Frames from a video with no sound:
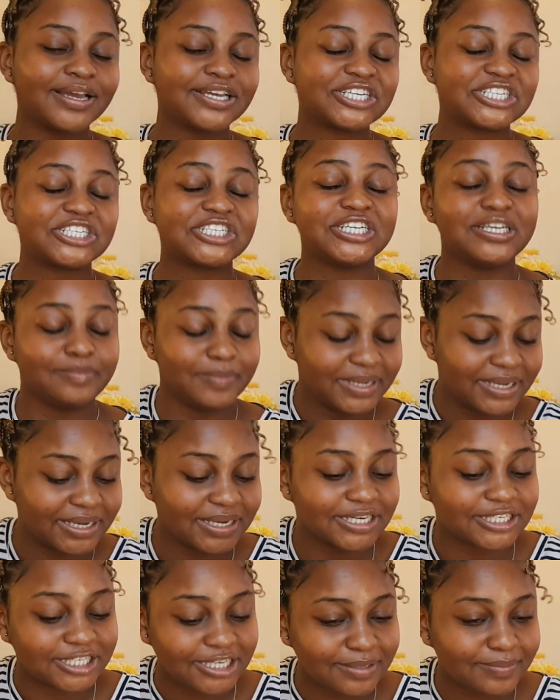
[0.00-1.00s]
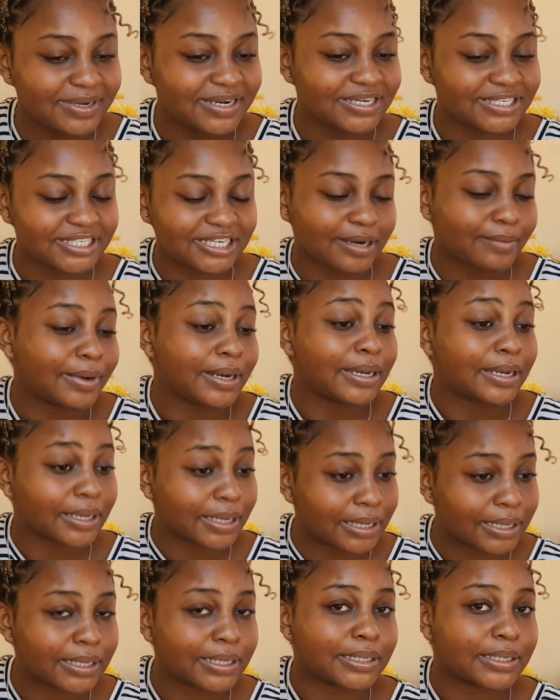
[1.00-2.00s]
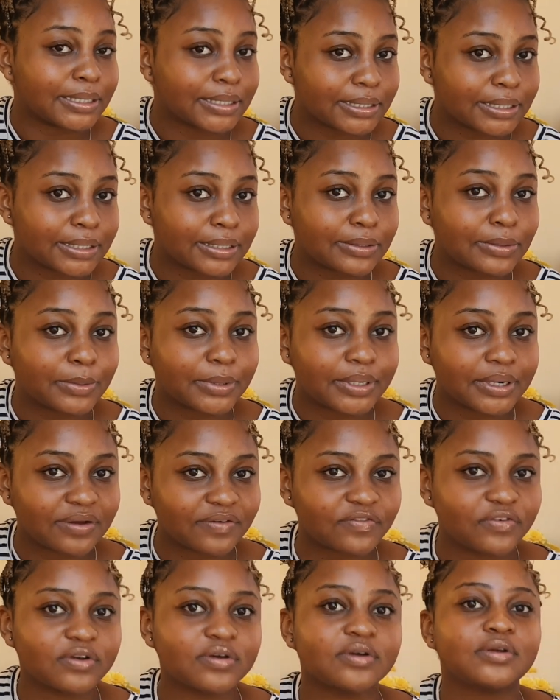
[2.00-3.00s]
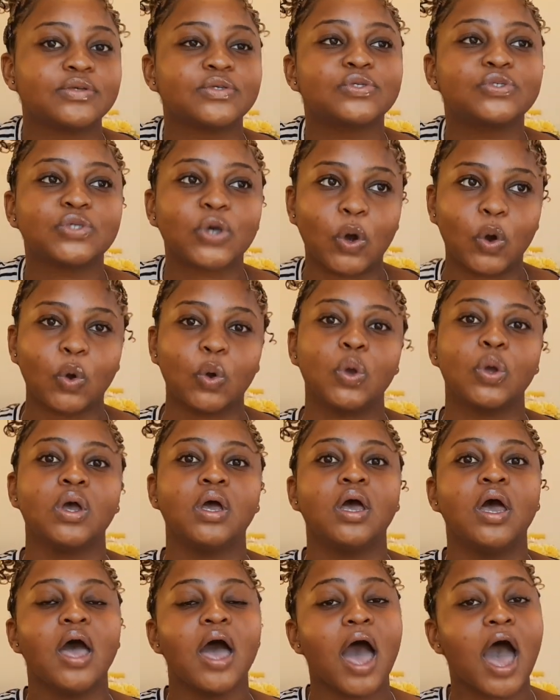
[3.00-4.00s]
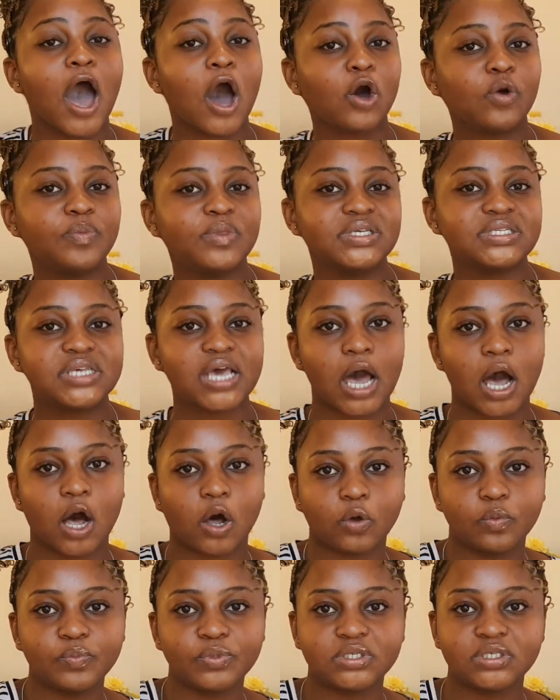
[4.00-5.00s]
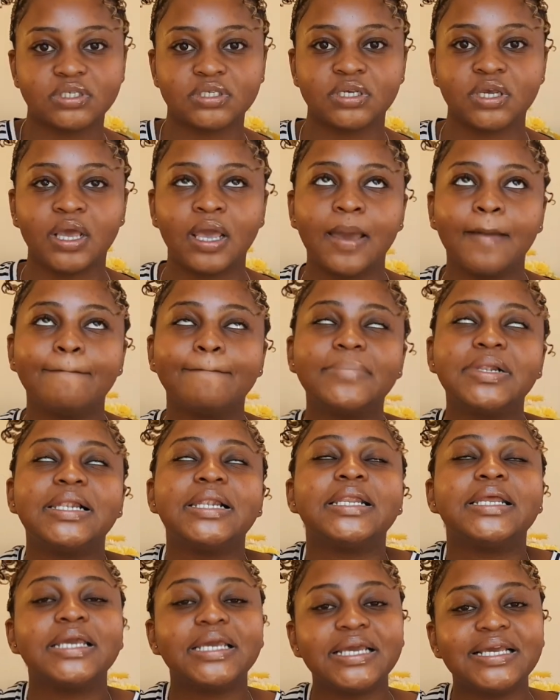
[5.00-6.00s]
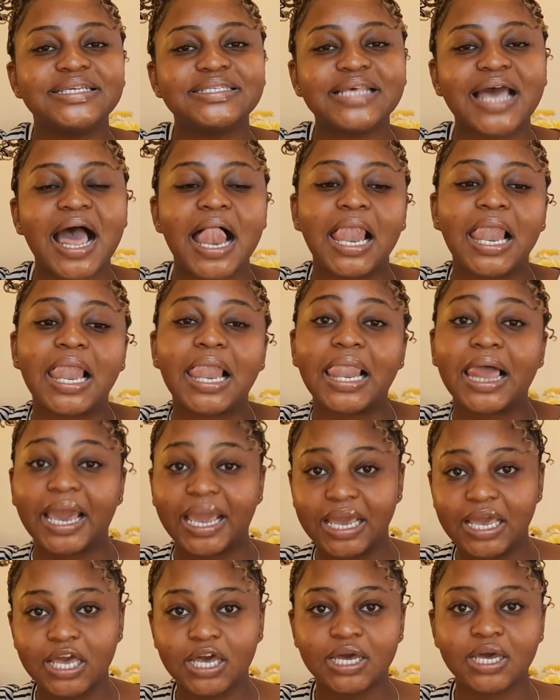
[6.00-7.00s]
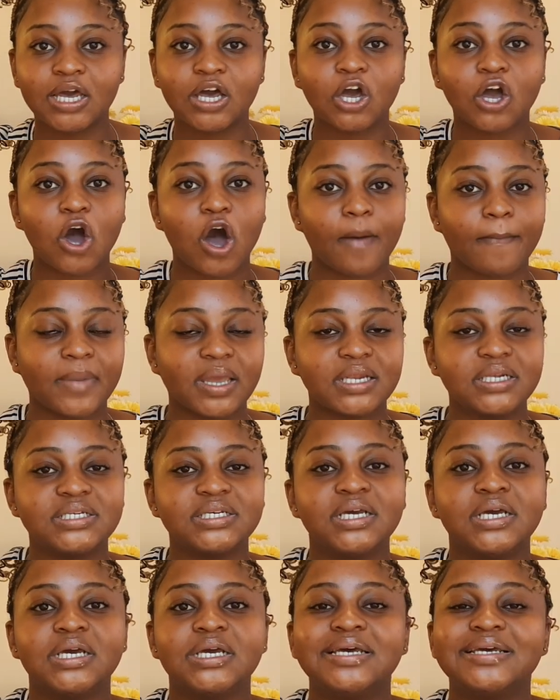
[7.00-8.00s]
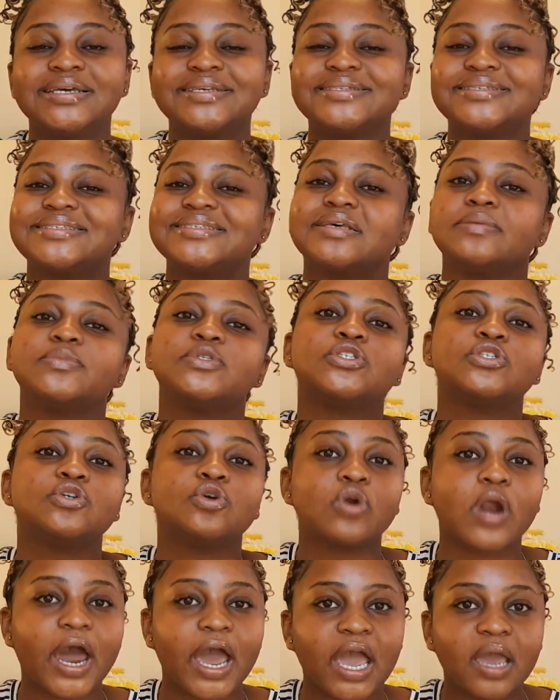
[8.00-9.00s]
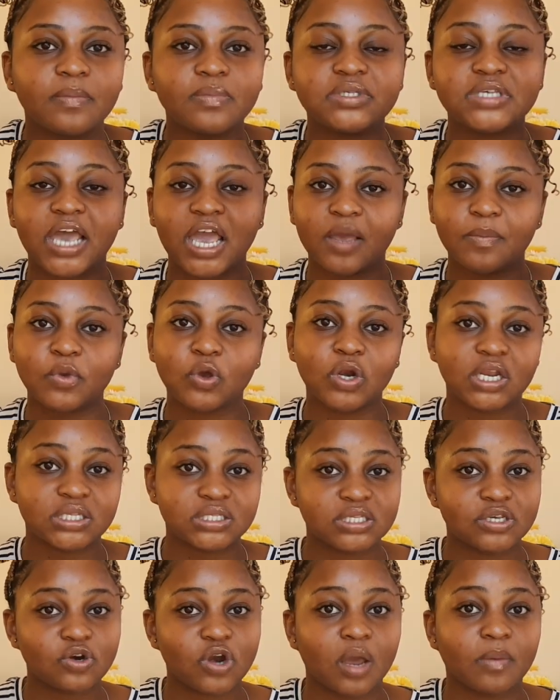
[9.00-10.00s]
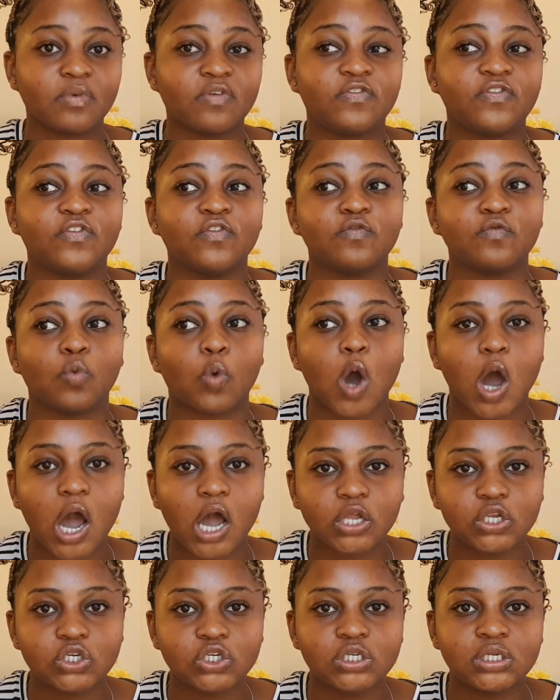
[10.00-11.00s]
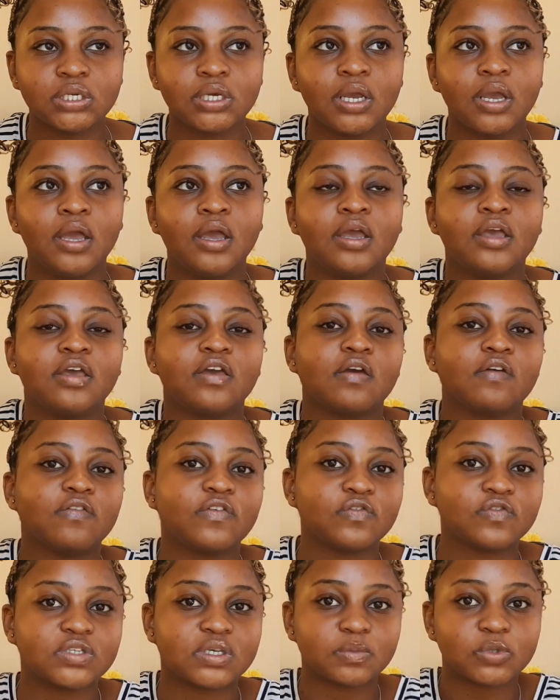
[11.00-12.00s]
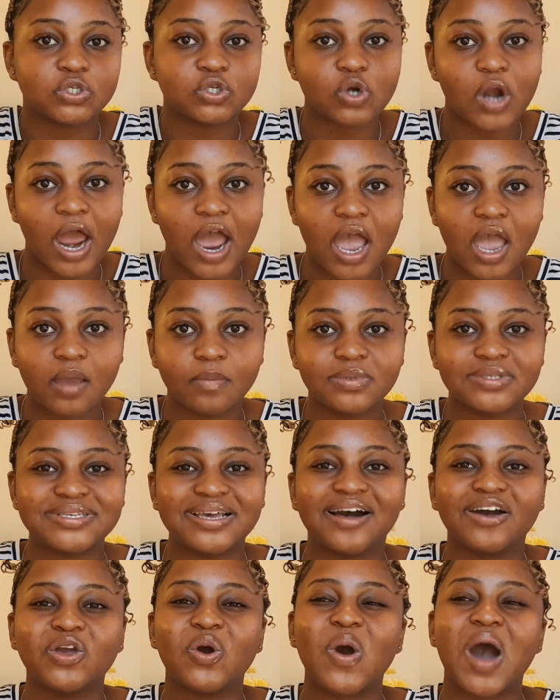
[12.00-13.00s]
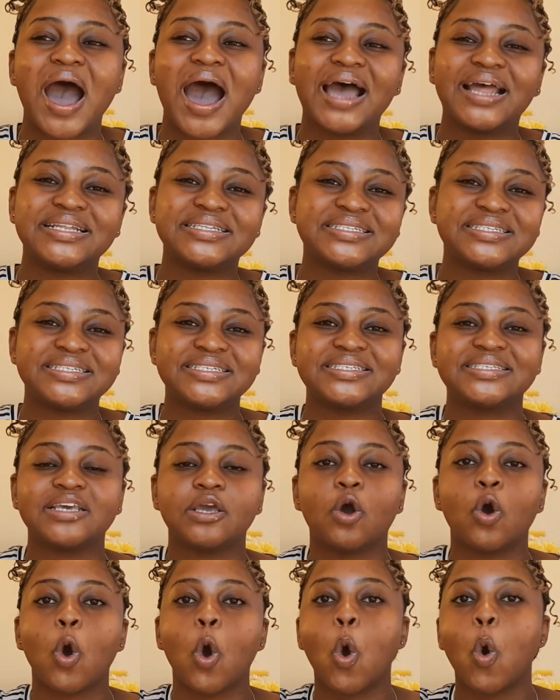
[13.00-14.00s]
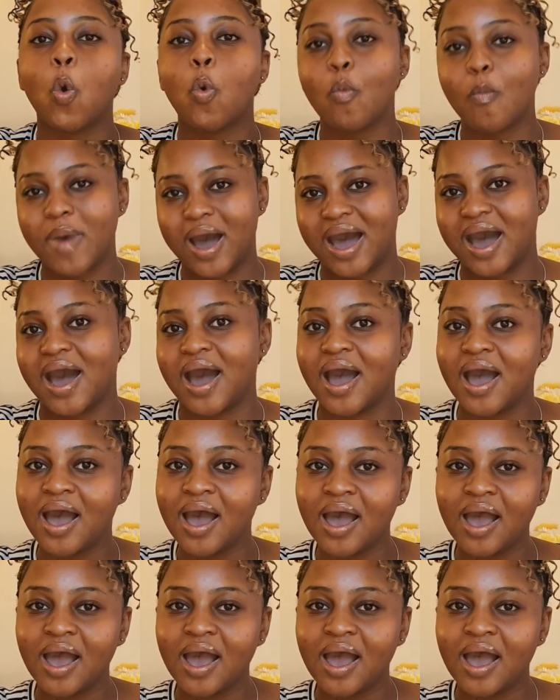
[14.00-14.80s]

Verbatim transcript: she be she be she be looking good or whatever so i hope this helps please like comment subscribe tag me on instagram if you watched if you subscribe tell your auntie say your oma